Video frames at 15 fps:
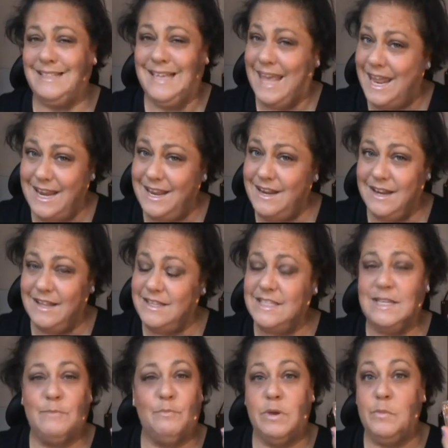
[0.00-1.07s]
get it and
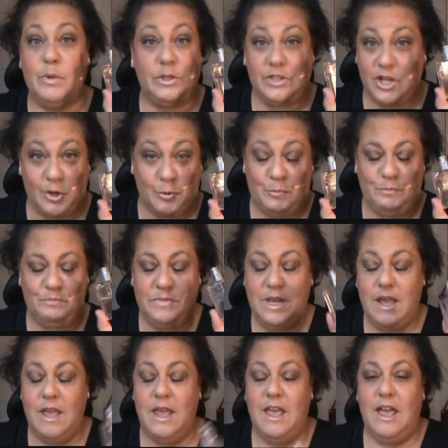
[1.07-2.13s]
some people don't.
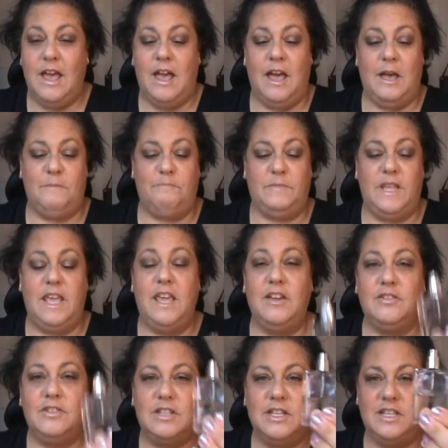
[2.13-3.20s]

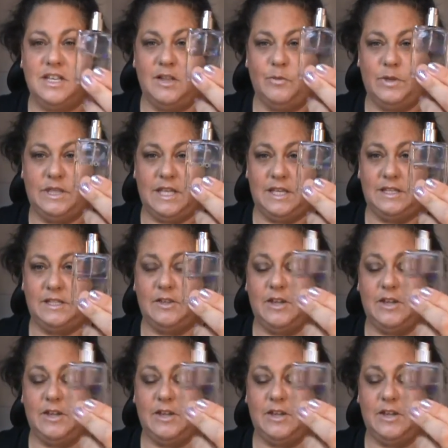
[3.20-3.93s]
Here's the deal with this,